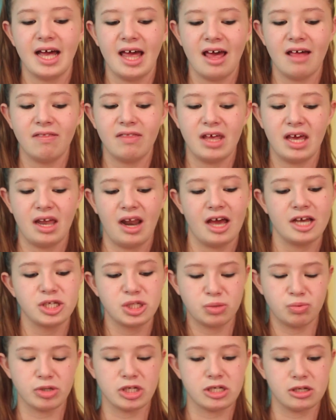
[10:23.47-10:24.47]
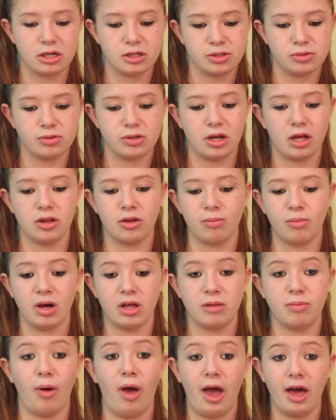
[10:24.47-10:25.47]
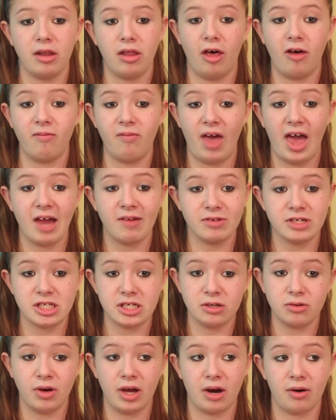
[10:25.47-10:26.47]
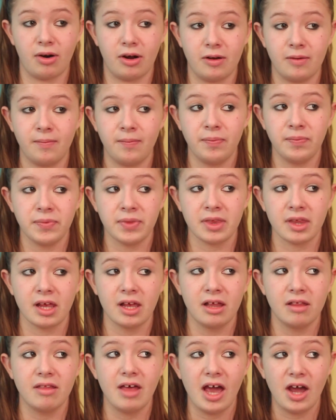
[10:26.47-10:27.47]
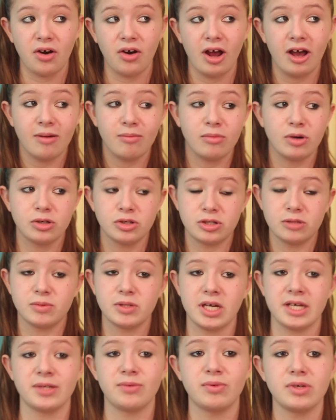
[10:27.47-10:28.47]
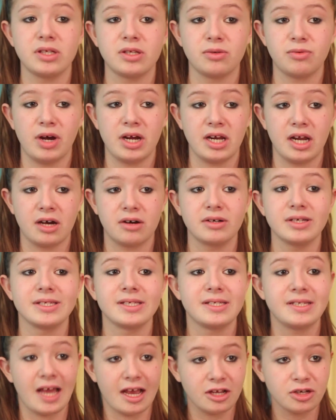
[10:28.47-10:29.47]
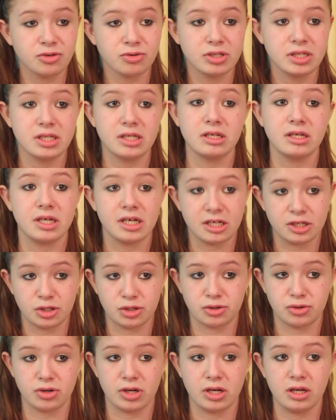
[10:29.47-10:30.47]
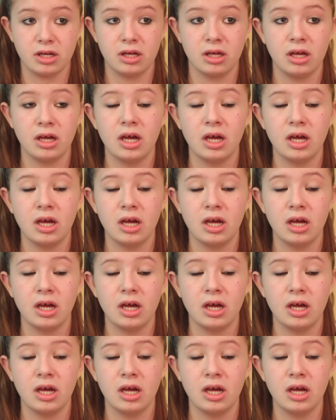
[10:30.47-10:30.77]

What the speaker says: And then I switch on to another month. But I love every single era. The era I'm most obsessed with right now is Dangerous and History.